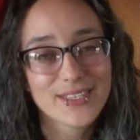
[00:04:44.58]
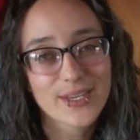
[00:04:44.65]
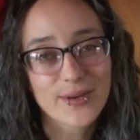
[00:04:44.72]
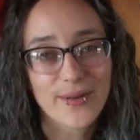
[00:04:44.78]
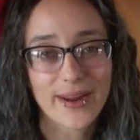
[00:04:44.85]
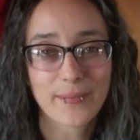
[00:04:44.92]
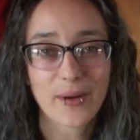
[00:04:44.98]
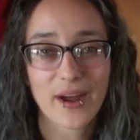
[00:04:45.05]
a
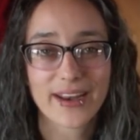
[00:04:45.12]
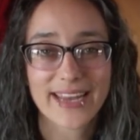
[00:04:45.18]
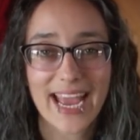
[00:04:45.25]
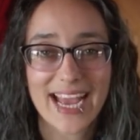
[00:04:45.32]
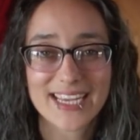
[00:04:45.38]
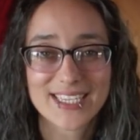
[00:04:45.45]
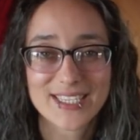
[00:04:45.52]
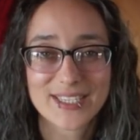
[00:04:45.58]
great
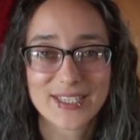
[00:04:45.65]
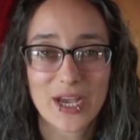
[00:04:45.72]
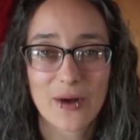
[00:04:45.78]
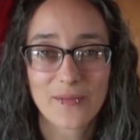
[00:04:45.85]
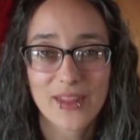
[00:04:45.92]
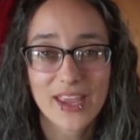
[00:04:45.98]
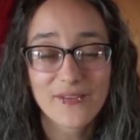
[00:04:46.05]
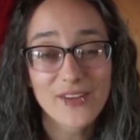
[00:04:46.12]
podcast.
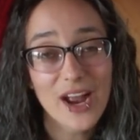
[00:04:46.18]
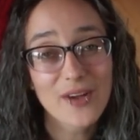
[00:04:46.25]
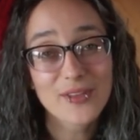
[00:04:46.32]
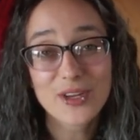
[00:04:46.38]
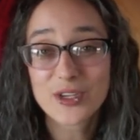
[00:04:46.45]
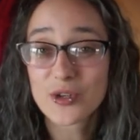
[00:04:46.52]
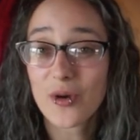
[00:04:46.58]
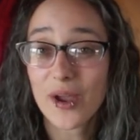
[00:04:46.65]
So if you're
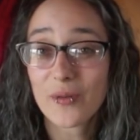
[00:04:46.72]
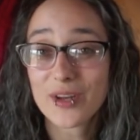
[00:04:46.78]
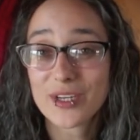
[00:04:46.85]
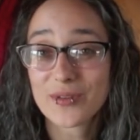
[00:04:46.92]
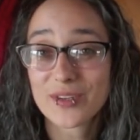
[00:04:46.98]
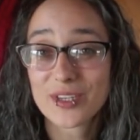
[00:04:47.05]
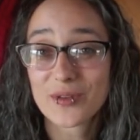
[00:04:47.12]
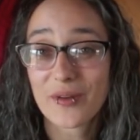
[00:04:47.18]
out there, Joy, we
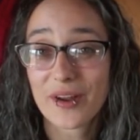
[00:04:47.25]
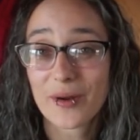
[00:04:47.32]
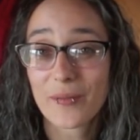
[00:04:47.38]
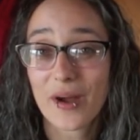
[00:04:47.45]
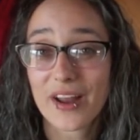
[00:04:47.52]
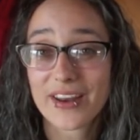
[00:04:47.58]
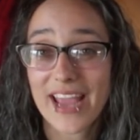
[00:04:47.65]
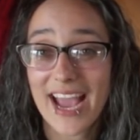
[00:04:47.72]
do enjoy your
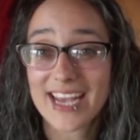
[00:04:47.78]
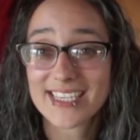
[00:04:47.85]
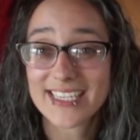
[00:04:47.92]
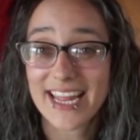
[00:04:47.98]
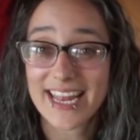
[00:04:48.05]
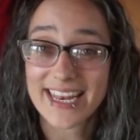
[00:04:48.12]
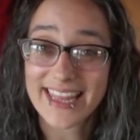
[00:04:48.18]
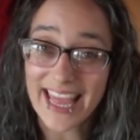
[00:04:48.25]

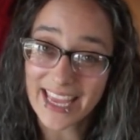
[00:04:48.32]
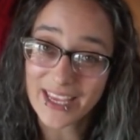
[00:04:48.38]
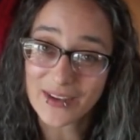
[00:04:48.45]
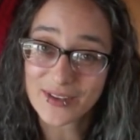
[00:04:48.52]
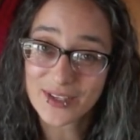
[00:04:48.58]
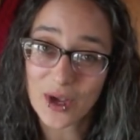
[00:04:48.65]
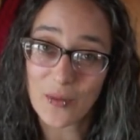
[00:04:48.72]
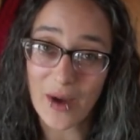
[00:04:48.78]
podcast, and thank
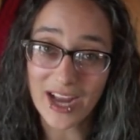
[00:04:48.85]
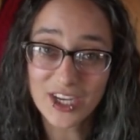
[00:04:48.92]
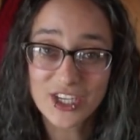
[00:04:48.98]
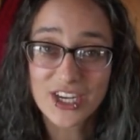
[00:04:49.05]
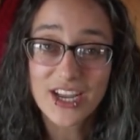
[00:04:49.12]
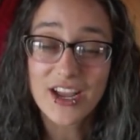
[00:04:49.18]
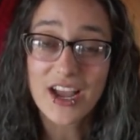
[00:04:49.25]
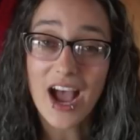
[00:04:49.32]
you so
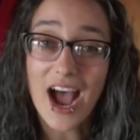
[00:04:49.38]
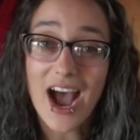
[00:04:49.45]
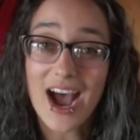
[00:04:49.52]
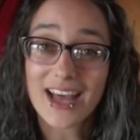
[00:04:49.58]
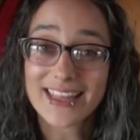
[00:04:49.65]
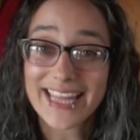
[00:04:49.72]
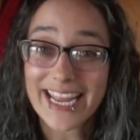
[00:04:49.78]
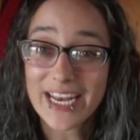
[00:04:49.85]
much.
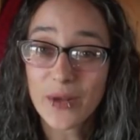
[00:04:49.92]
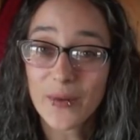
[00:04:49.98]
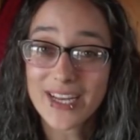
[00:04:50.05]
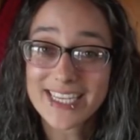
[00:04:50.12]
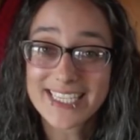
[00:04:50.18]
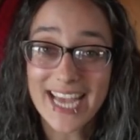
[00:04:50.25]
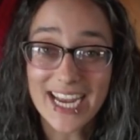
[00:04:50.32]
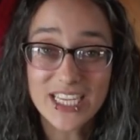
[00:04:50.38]
Lady
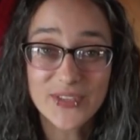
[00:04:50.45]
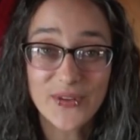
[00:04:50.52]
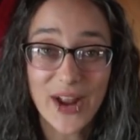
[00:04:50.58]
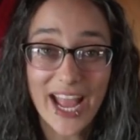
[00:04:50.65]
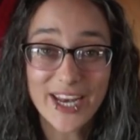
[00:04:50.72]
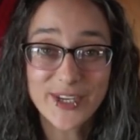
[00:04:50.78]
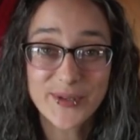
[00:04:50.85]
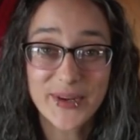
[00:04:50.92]
Wing Designs
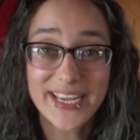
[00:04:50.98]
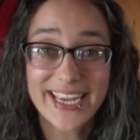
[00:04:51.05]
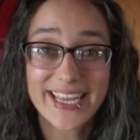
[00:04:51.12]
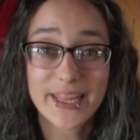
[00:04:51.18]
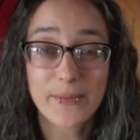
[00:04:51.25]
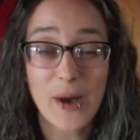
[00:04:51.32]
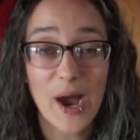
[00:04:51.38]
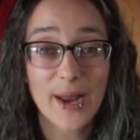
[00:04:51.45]
for entering
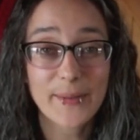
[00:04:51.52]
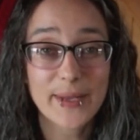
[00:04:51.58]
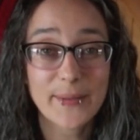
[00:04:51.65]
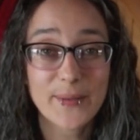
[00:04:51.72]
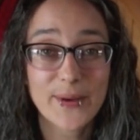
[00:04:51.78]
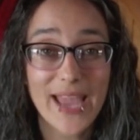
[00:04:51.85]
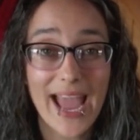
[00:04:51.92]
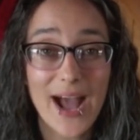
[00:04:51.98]
in the Pod
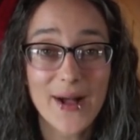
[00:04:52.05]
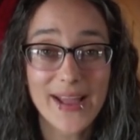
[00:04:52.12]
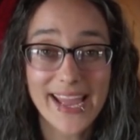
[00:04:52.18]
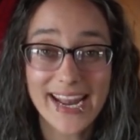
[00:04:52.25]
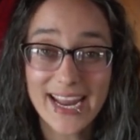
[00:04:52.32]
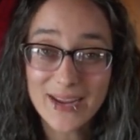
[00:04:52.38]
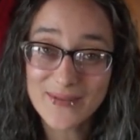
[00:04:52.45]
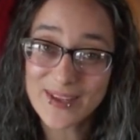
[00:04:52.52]
People cal,
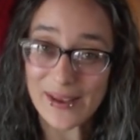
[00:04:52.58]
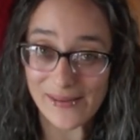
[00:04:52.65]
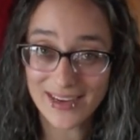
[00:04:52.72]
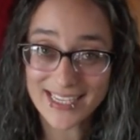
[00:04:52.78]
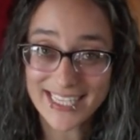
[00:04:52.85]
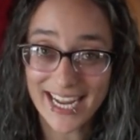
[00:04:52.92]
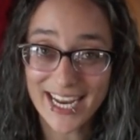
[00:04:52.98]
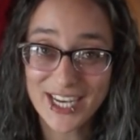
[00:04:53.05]
and I am so
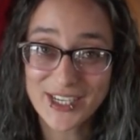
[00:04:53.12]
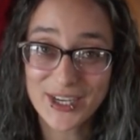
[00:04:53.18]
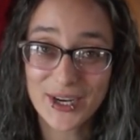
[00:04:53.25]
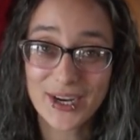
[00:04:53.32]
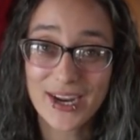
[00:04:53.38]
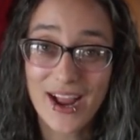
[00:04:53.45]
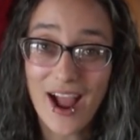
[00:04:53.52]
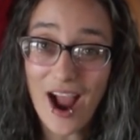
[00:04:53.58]
excited
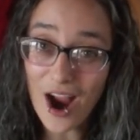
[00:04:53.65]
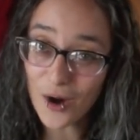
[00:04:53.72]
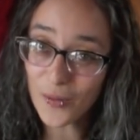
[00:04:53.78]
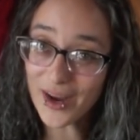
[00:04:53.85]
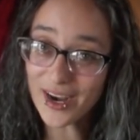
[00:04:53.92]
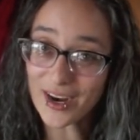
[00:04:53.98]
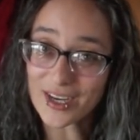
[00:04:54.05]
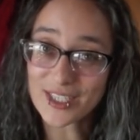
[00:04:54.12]
you're our
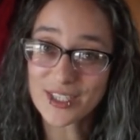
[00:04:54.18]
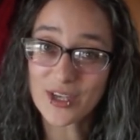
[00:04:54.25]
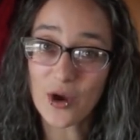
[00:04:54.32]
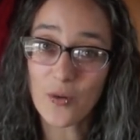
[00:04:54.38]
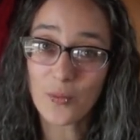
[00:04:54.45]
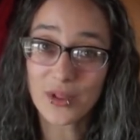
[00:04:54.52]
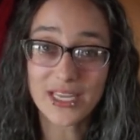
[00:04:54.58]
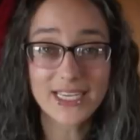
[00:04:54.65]
winner.
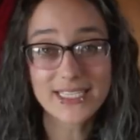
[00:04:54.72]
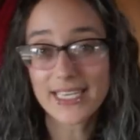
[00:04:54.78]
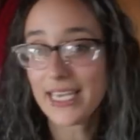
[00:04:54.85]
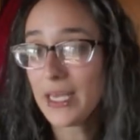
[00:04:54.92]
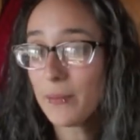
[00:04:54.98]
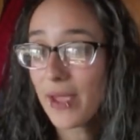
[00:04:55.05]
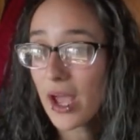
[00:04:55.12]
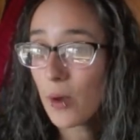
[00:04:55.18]
So please
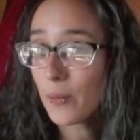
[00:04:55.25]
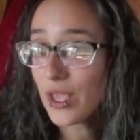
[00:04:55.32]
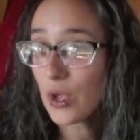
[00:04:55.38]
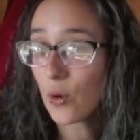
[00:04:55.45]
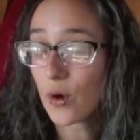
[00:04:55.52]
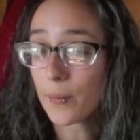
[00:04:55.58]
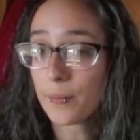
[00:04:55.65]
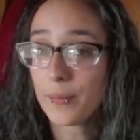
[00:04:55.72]
email
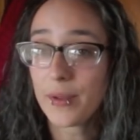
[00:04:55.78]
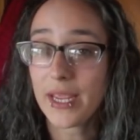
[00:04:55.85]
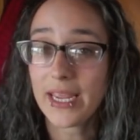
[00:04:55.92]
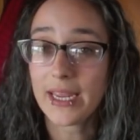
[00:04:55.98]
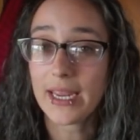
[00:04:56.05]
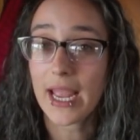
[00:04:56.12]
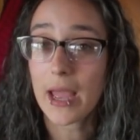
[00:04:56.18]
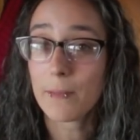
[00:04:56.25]
me or
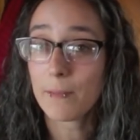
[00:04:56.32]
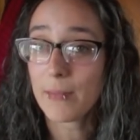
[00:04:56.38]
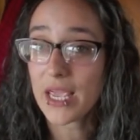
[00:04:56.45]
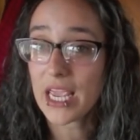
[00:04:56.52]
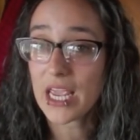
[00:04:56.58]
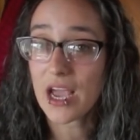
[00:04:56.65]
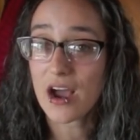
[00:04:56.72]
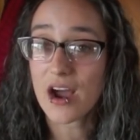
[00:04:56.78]
PM
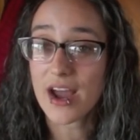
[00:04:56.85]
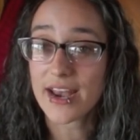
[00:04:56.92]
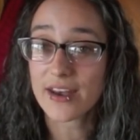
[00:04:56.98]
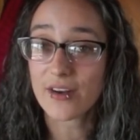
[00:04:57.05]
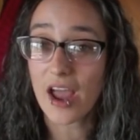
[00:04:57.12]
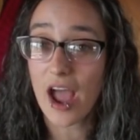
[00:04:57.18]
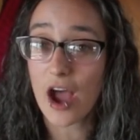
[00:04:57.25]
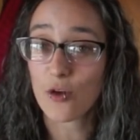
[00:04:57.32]
me
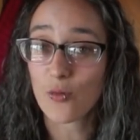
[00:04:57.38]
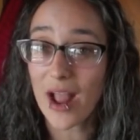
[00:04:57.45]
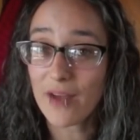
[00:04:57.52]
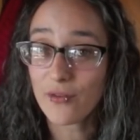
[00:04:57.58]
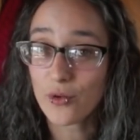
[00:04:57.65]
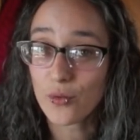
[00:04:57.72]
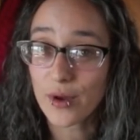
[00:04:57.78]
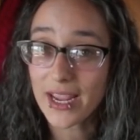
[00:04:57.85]
on
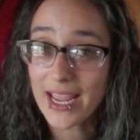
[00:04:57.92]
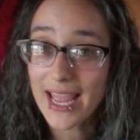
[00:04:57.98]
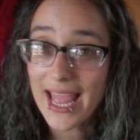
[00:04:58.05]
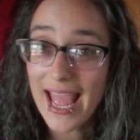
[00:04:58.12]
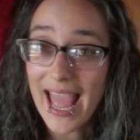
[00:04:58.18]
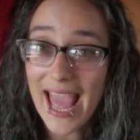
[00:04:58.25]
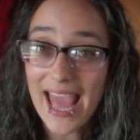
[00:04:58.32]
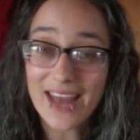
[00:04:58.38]
Ravelry,
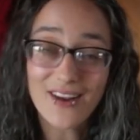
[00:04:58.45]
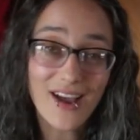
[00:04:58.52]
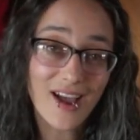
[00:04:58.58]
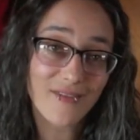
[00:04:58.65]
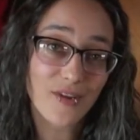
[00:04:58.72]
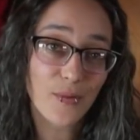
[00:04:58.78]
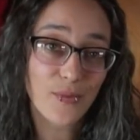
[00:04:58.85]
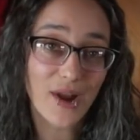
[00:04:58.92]
and I'll
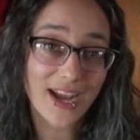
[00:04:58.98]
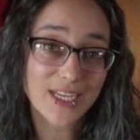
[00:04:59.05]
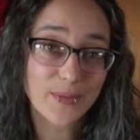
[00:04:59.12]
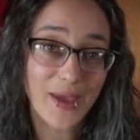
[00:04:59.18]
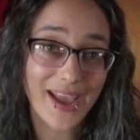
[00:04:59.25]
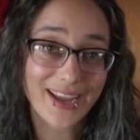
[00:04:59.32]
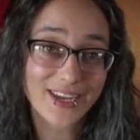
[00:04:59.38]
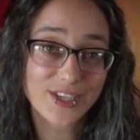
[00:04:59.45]
have your prize
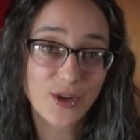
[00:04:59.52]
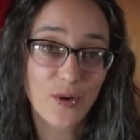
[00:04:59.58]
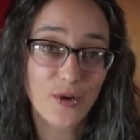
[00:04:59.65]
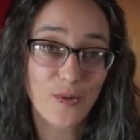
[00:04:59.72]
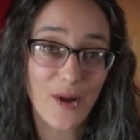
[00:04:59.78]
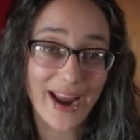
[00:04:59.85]
package going